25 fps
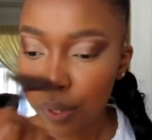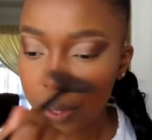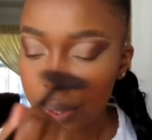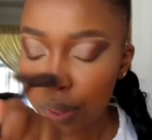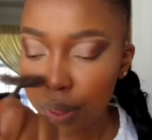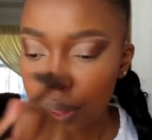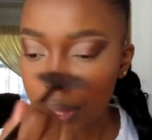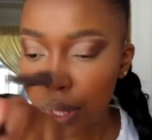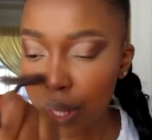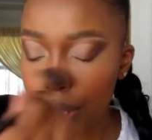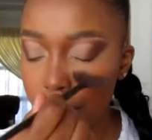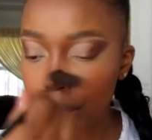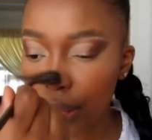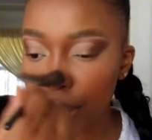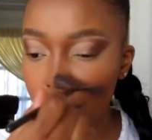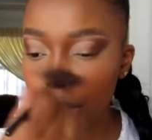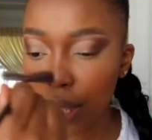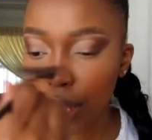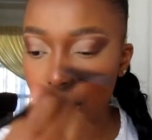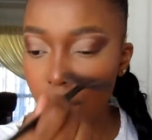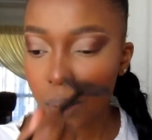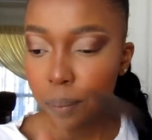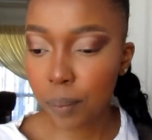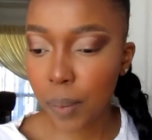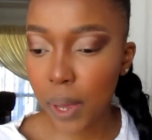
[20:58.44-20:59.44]
Then
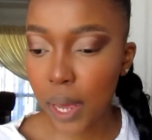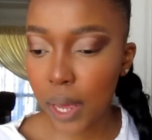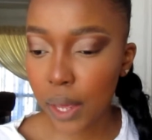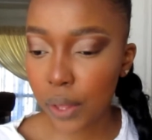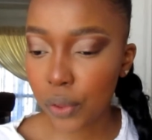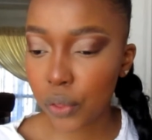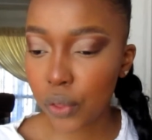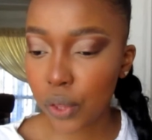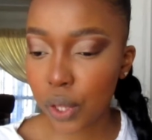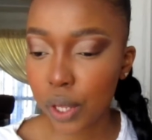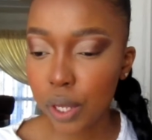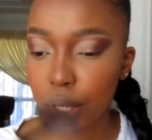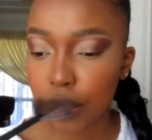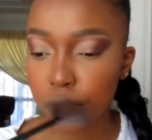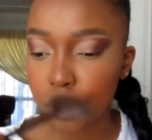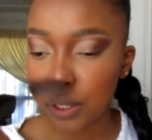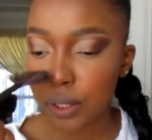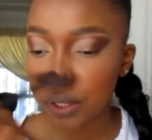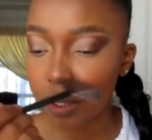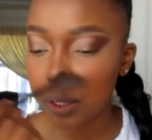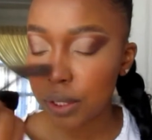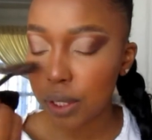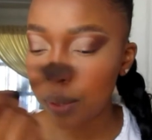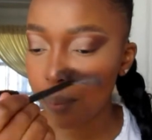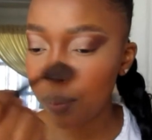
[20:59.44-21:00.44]
there by the
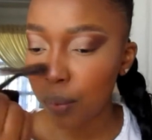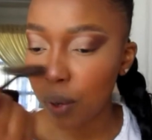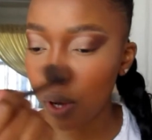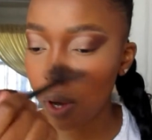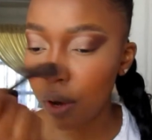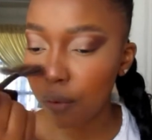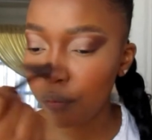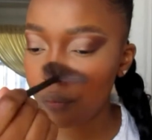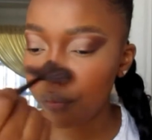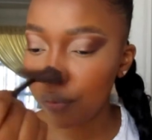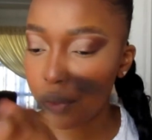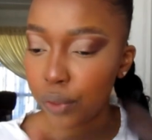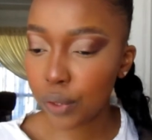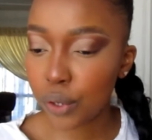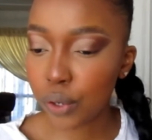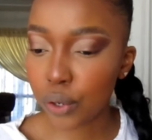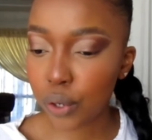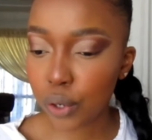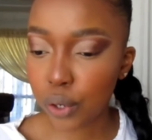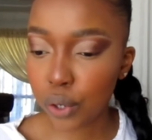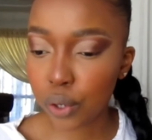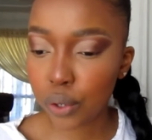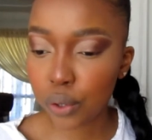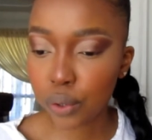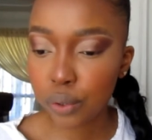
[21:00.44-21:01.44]
tip of the
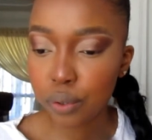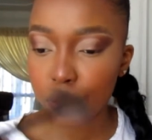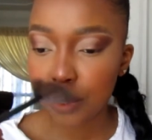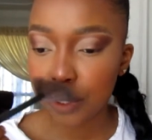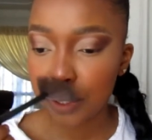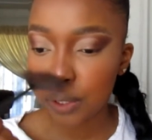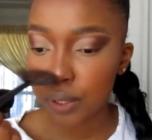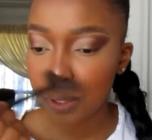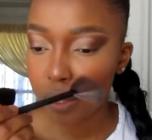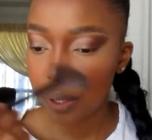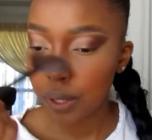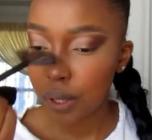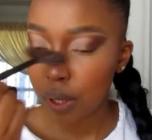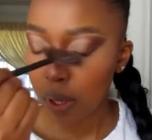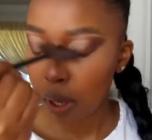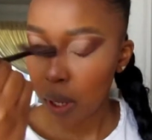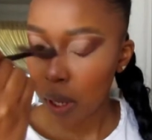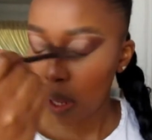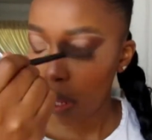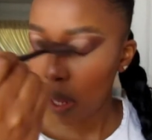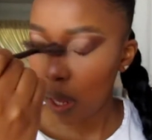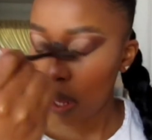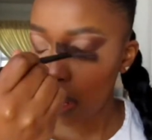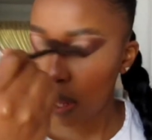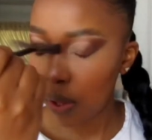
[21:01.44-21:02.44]
nose
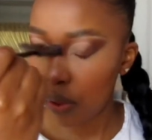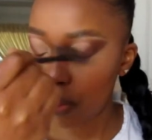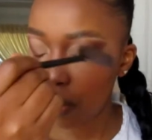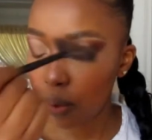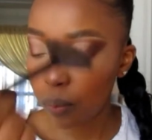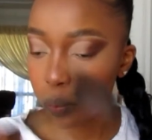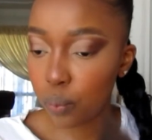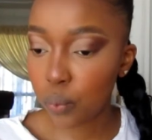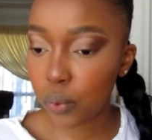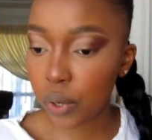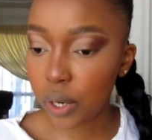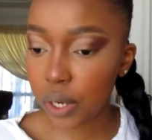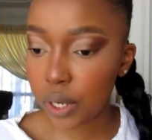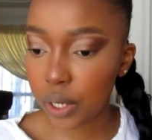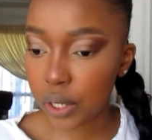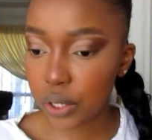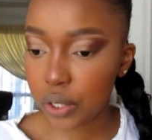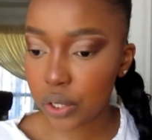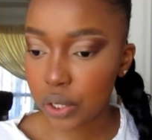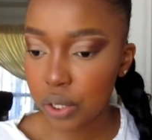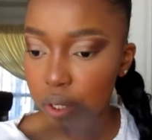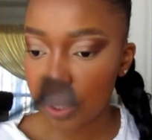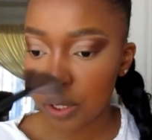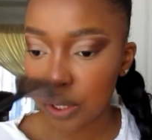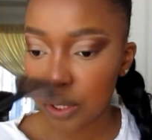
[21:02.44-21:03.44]
and the bridge,